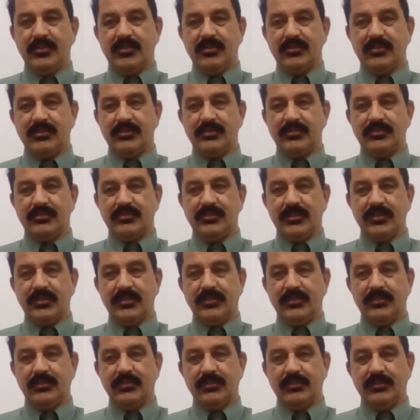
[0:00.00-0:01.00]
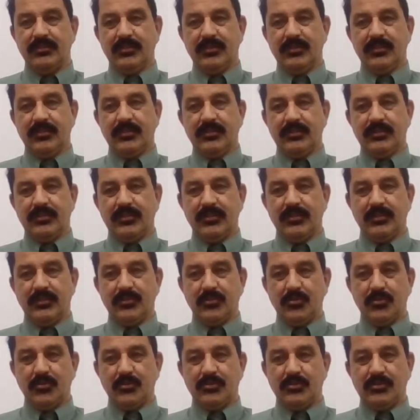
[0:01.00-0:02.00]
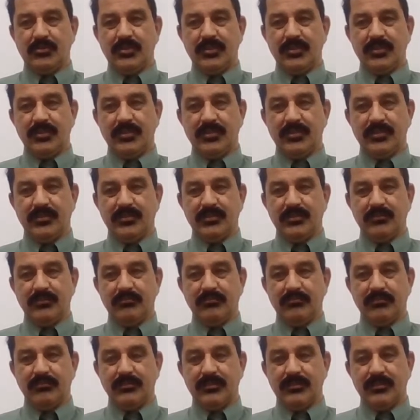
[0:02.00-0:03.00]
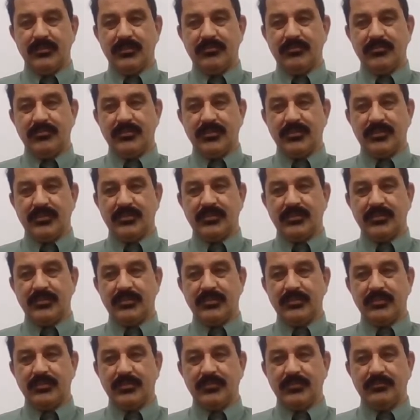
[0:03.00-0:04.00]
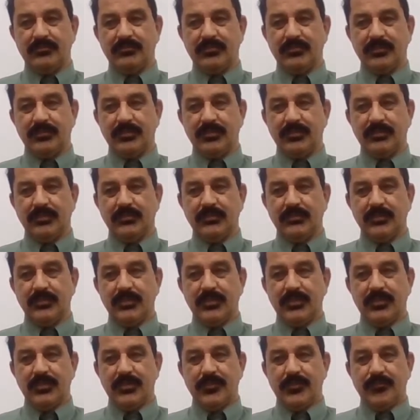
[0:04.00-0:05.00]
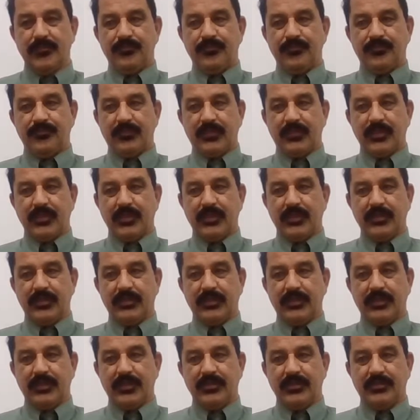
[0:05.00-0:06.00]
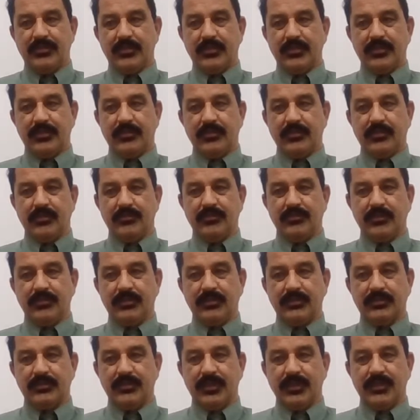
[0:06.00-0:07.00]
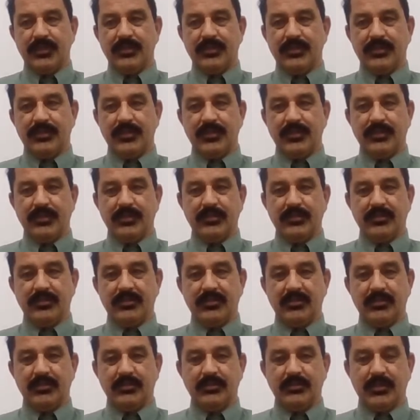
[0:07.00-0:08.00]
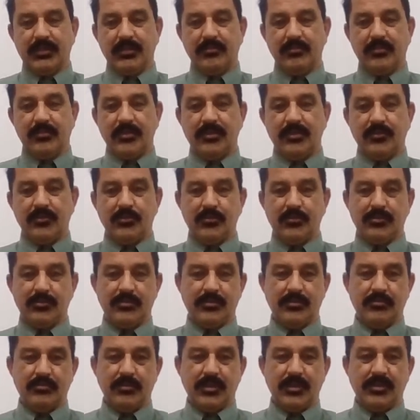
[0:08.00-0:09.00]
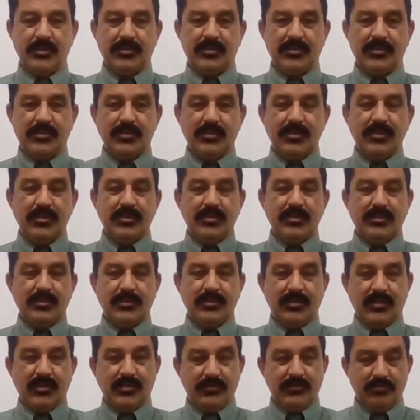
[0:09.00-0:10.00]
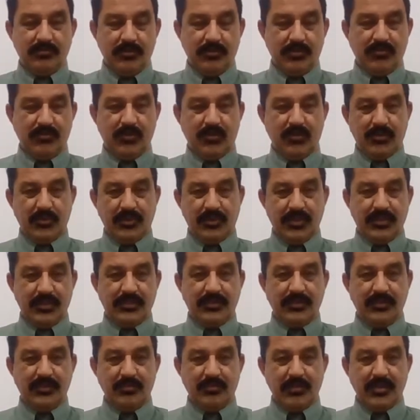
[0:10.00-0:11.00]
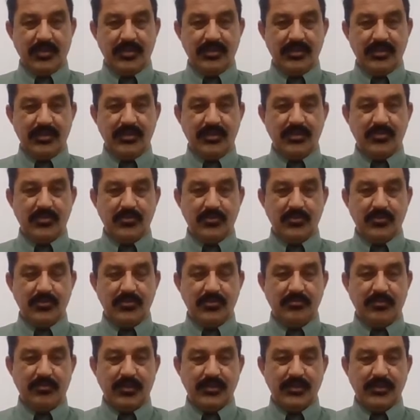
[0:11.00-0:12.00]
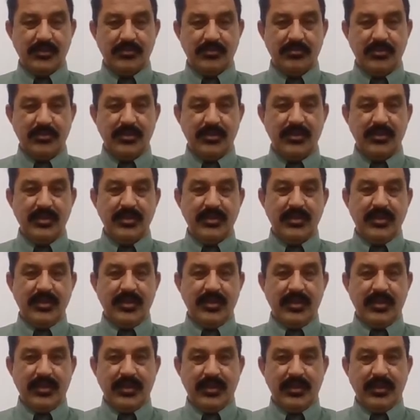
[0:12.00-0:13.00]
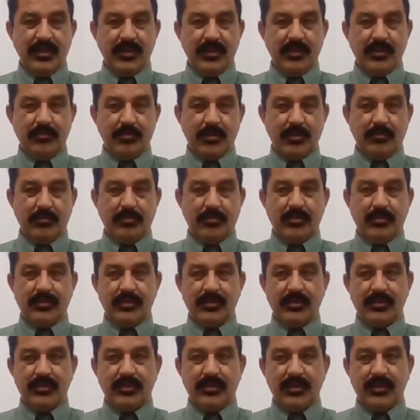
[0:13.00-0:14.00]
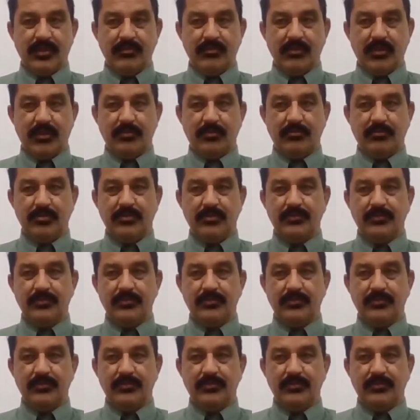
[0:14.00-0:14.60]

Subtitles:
until used a deficiency of degradation of the sand and can be used. But before that, the material must be in a proper envelope.